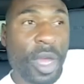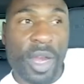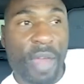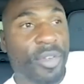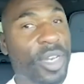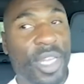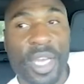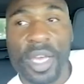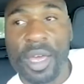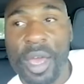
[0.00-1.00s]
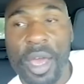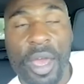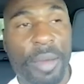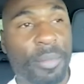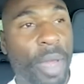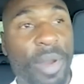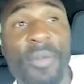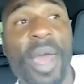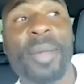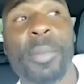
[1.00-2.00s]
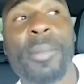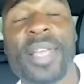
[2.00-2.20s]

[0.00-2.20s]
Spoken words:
Never did. I'm